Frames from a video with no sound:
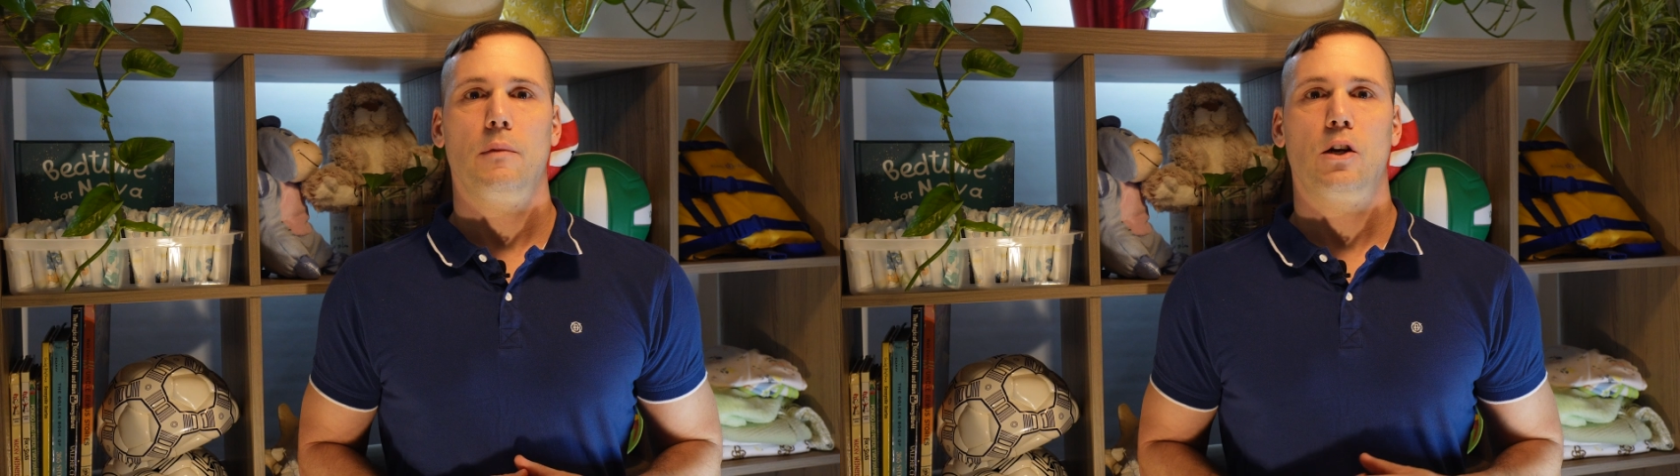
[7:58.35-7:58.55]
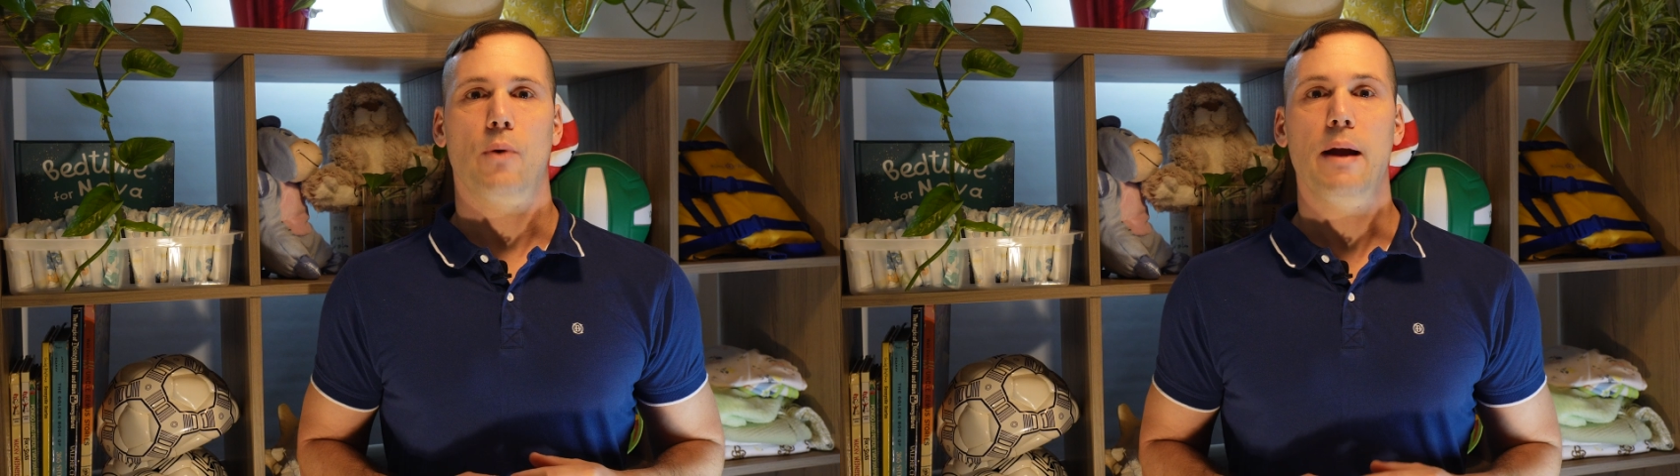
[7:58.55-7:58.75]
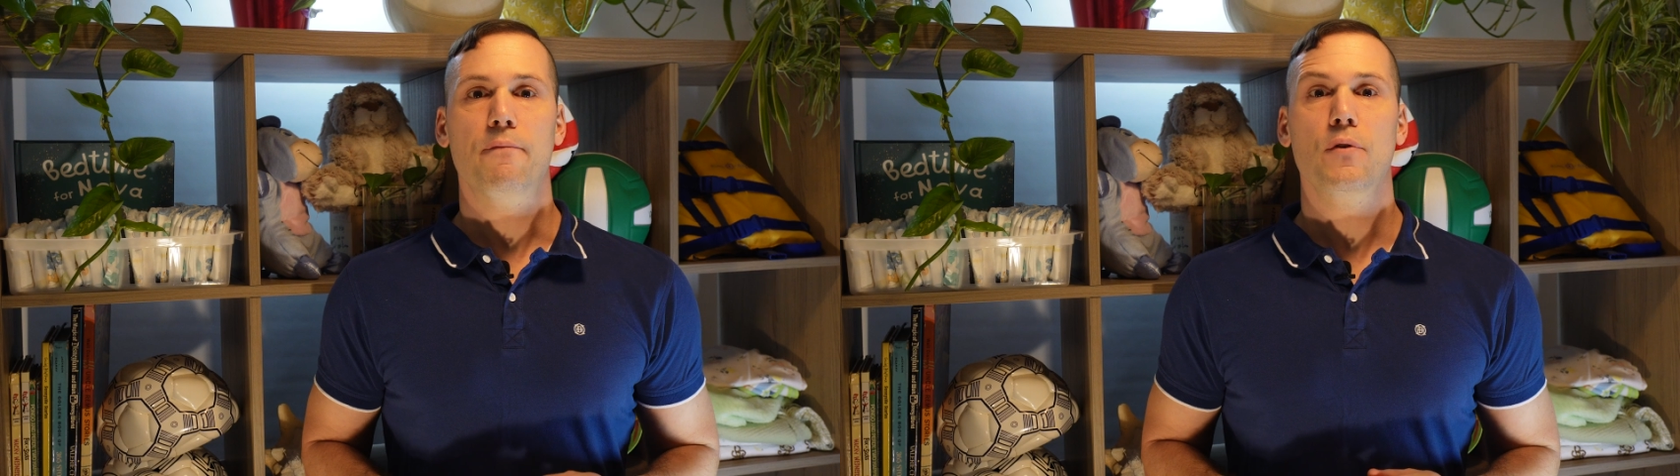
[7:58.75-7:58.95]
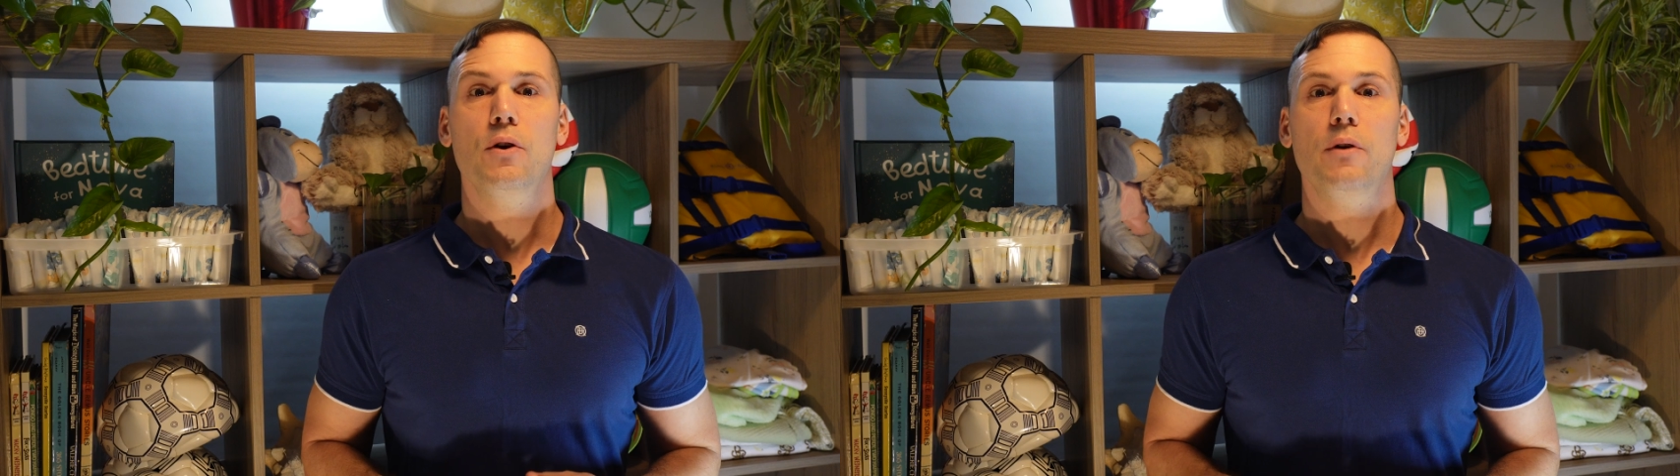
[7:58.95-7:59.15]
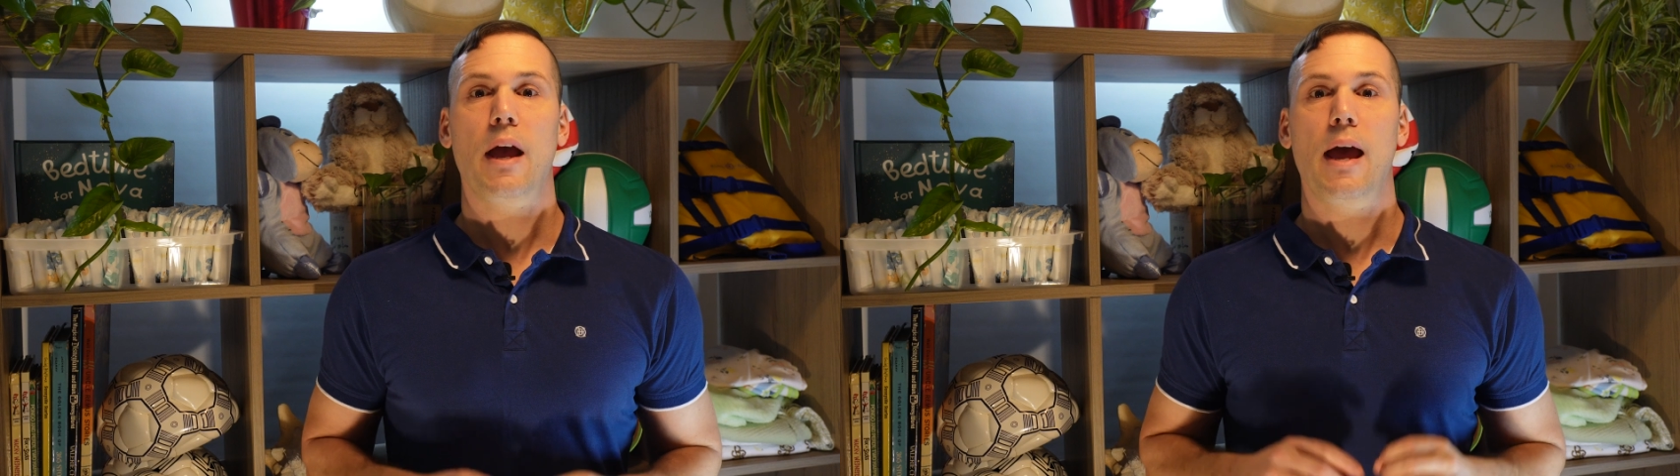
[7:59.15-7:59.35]

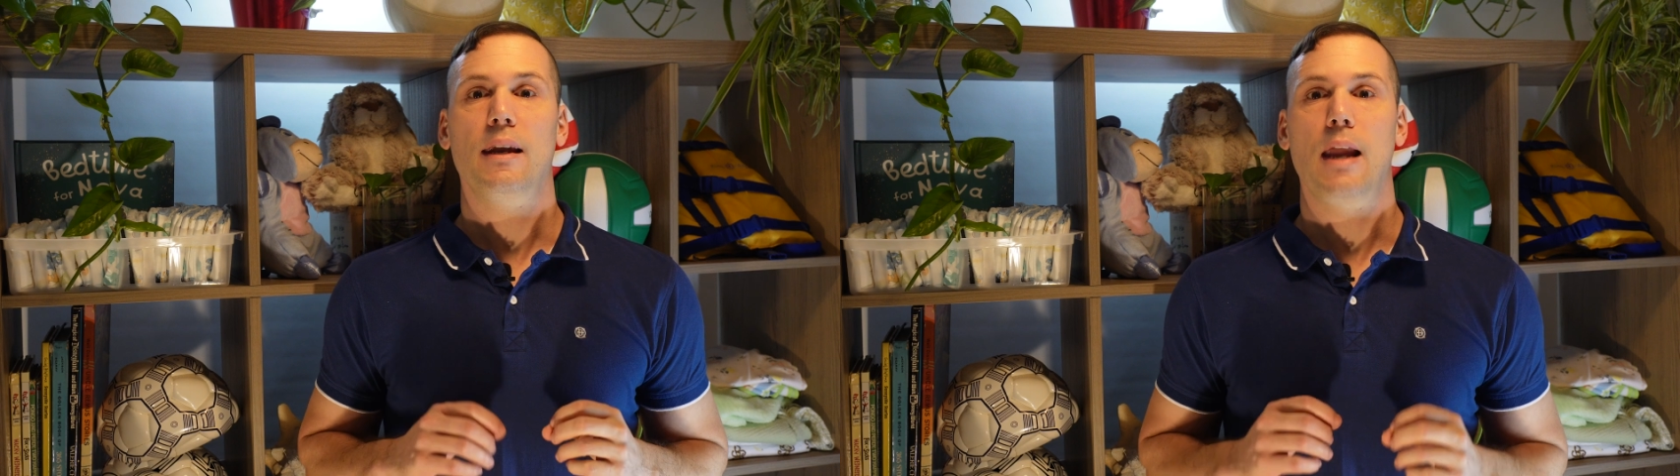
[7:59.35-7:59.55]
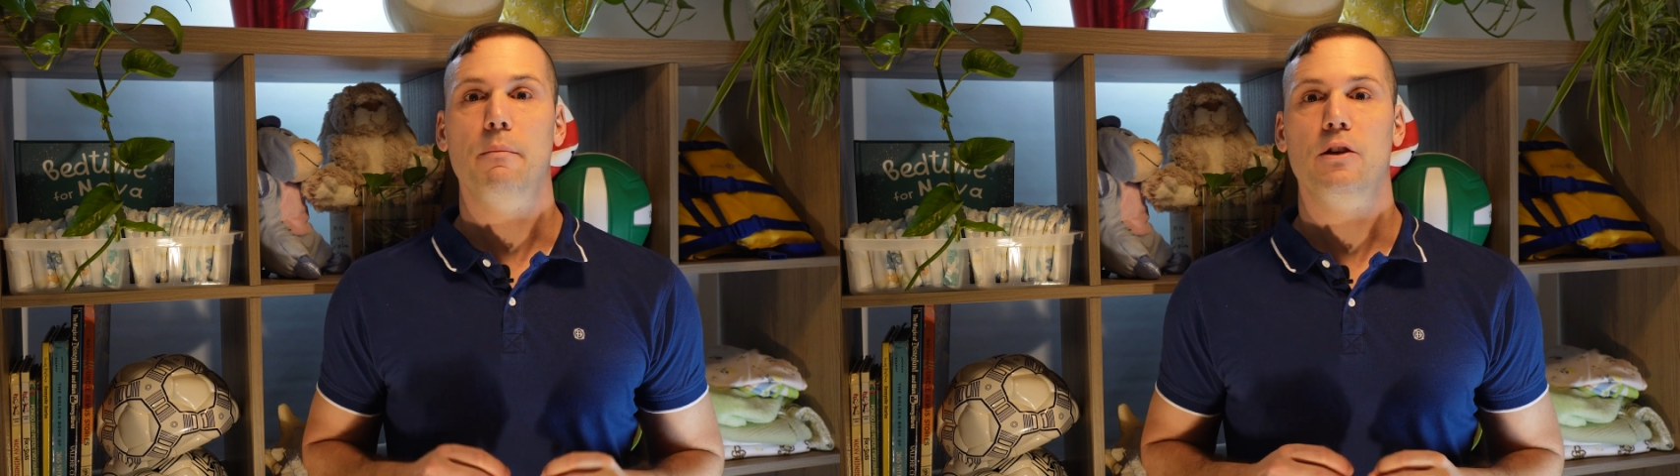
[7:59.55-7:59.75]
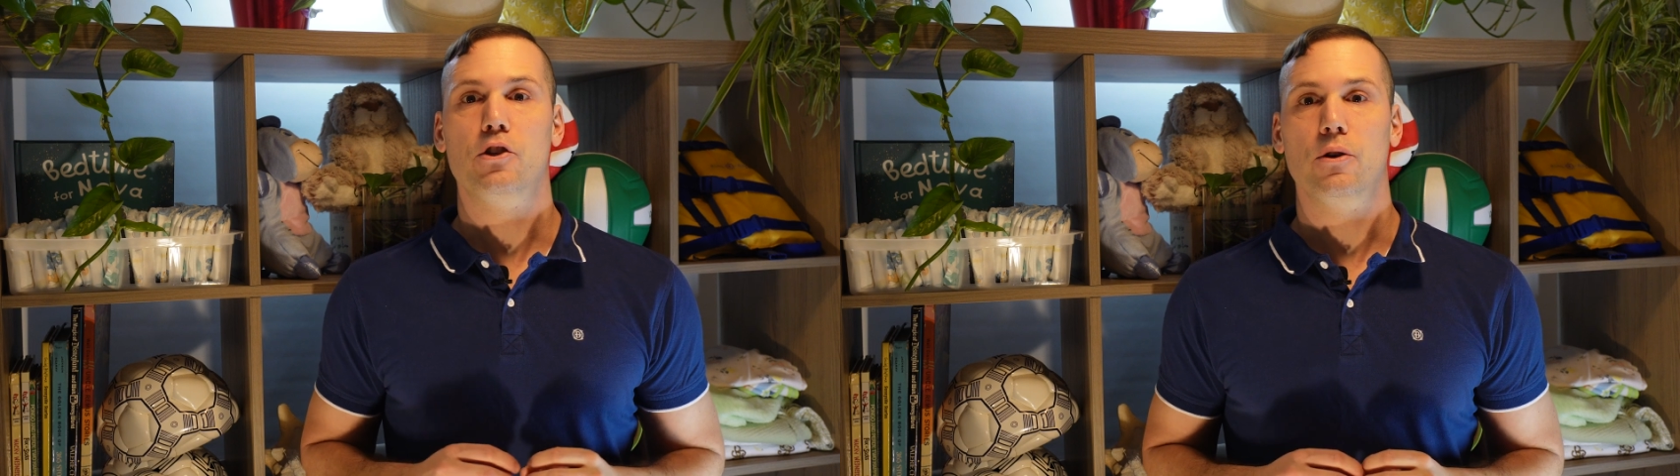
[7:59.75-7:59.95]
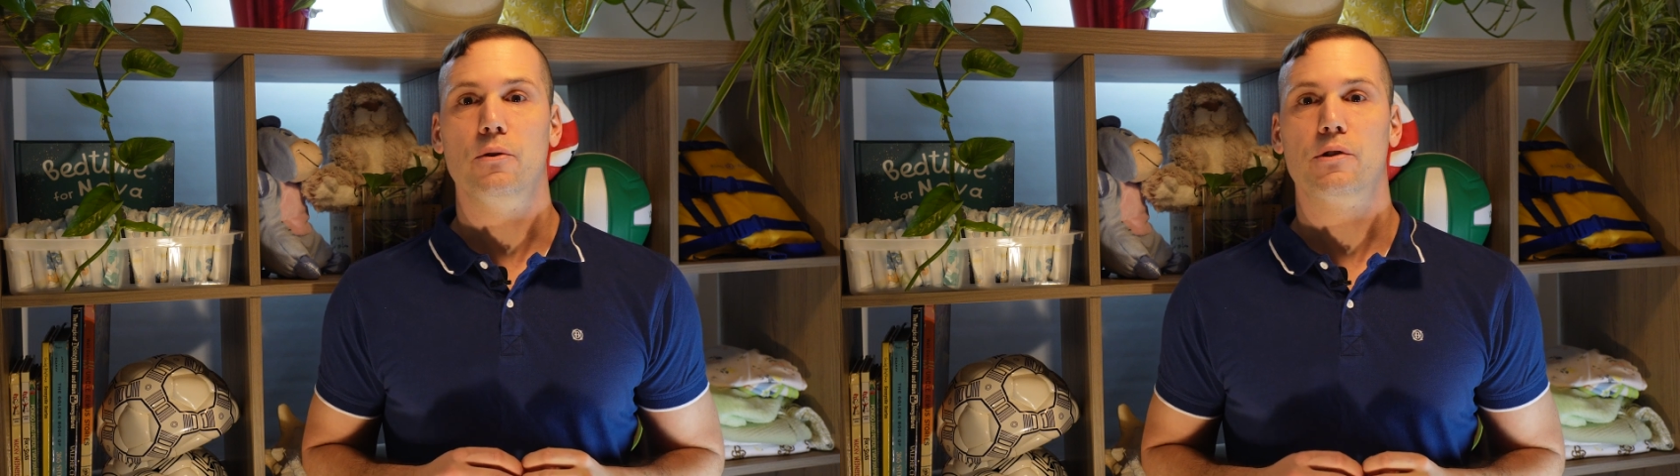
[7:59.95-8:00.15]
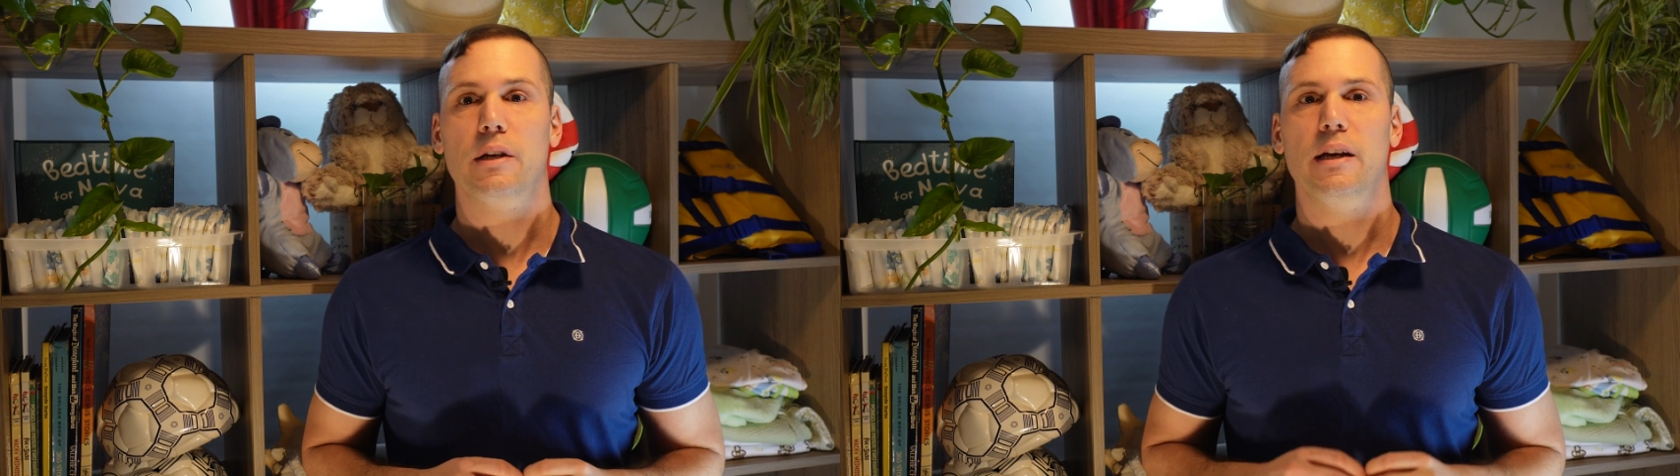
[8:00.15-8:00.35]
Grapefruit and lemon juice